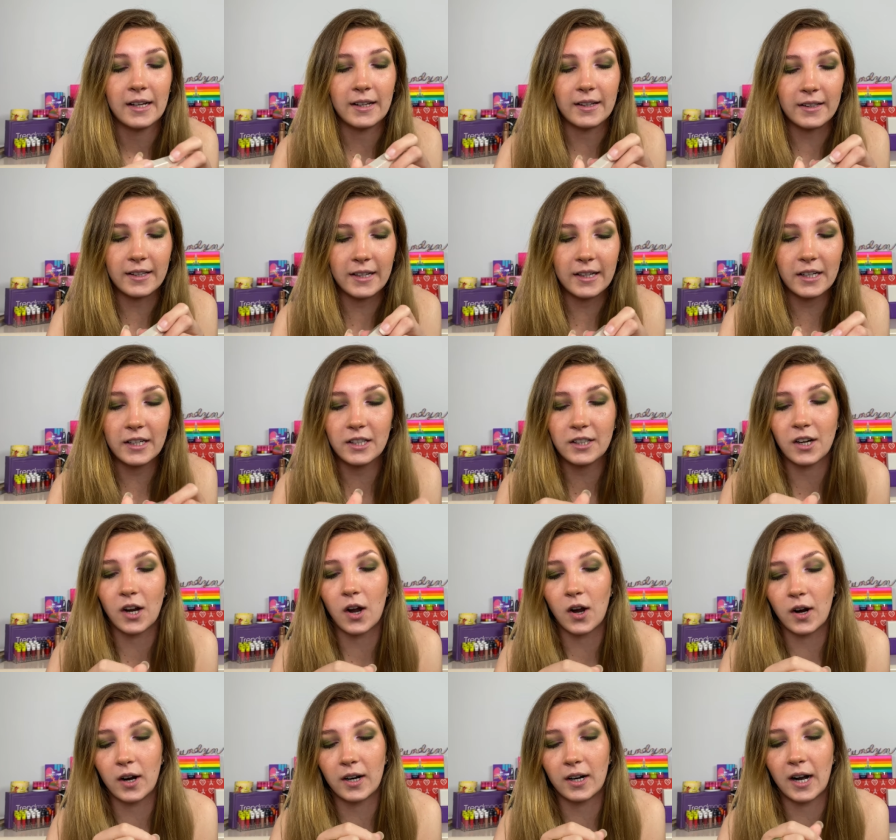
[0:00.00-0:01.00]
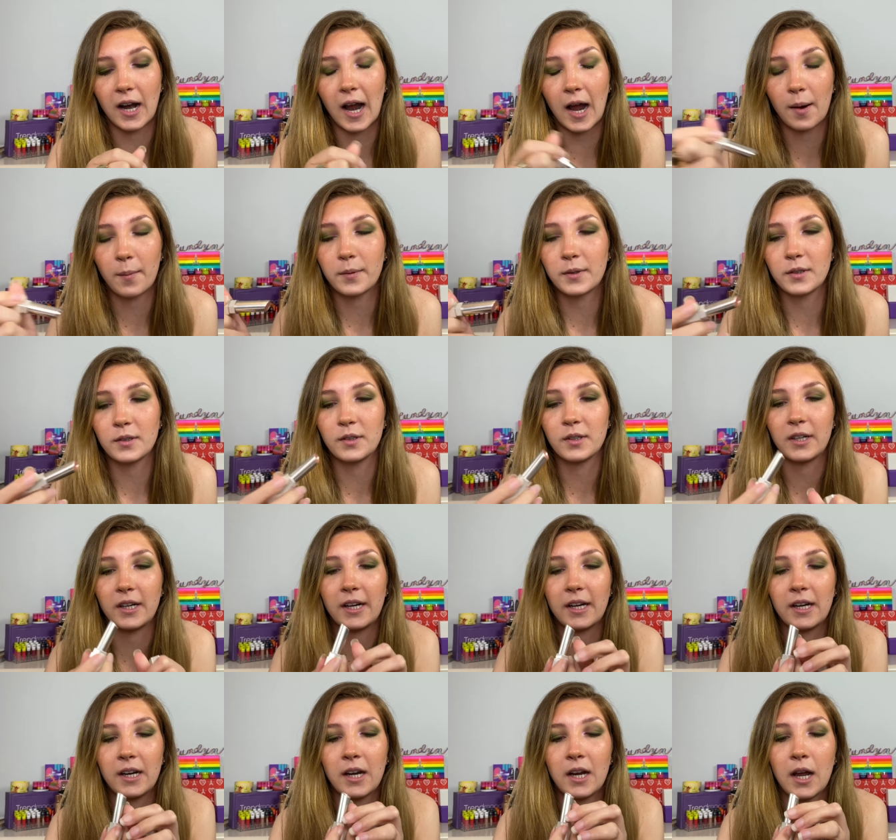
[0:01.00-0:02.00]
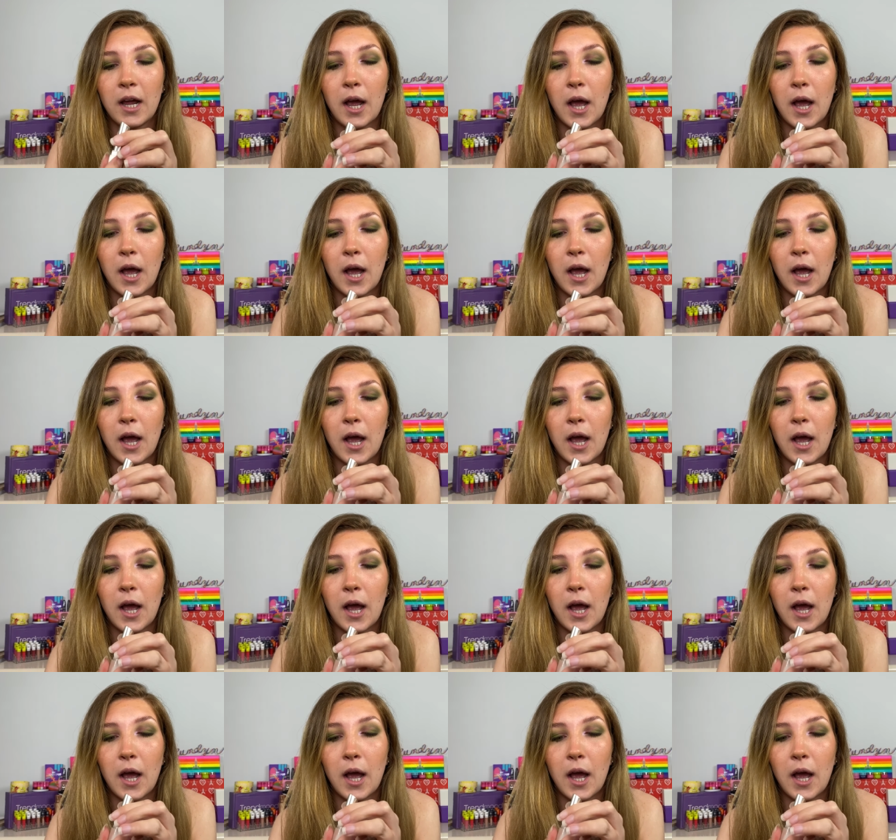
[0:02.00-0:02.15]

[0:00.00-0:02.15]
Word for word: these are absolutely